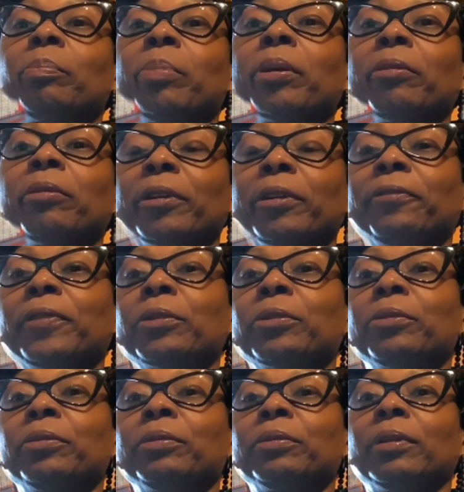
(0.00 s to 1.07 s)

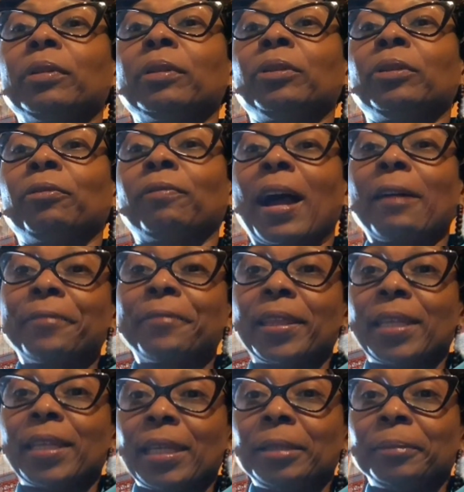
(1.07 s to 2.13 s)
peripheral
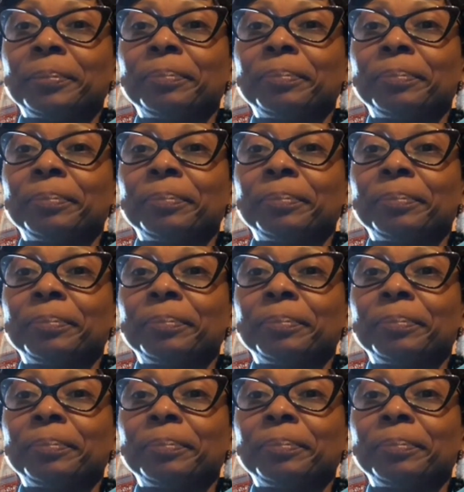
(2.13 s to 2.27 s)
neuropathy,